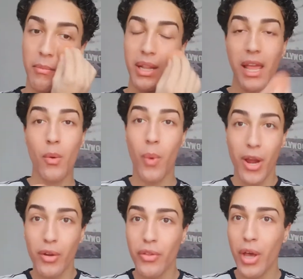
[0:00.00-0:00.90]
But like
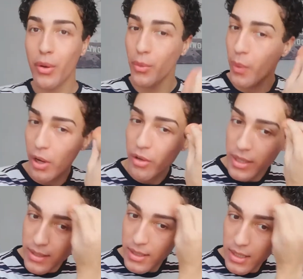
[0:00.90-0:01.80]
where though? Where
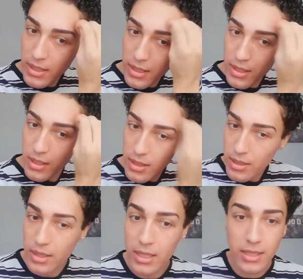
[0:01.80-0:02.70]
is this
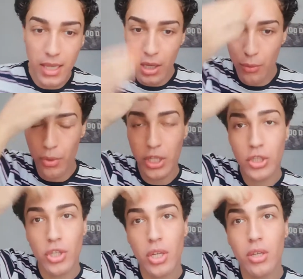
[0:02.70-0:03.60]

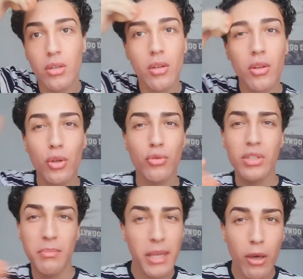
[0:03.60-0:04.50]
discoloration you
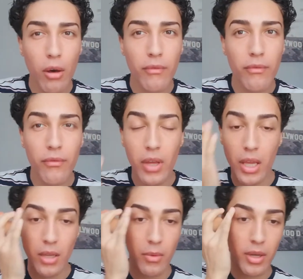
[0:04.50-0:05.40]
speak of.
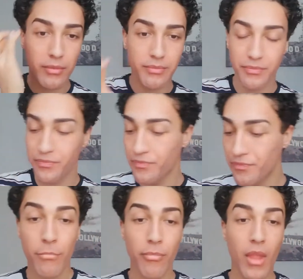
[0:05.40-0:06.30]
Anyway,
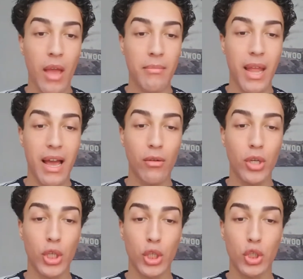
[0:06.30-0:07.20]
I'm now
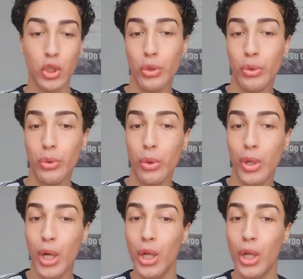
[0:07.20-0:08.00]
gonna do